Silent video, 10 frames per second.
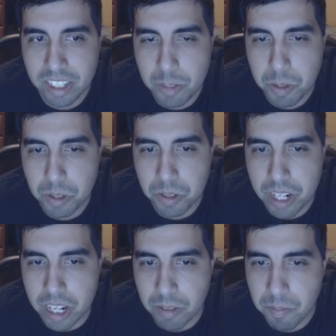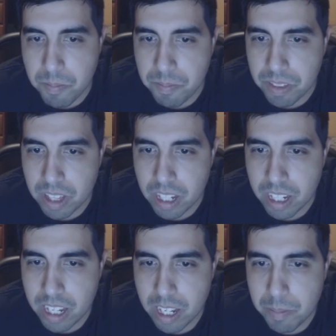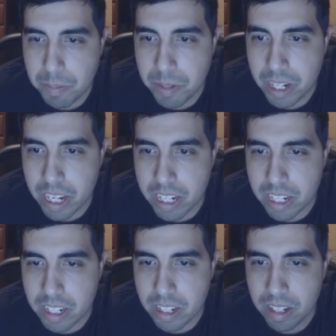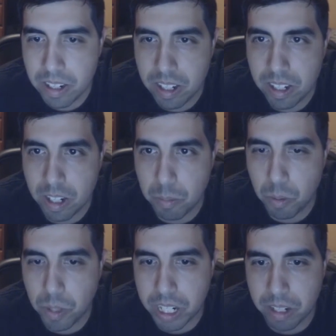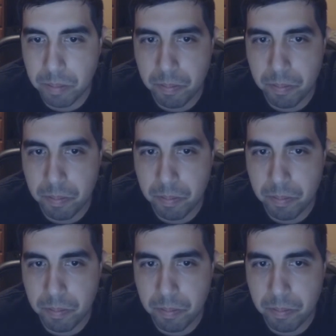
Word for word: Chapter thirteen. The Game at Midnight. Number one.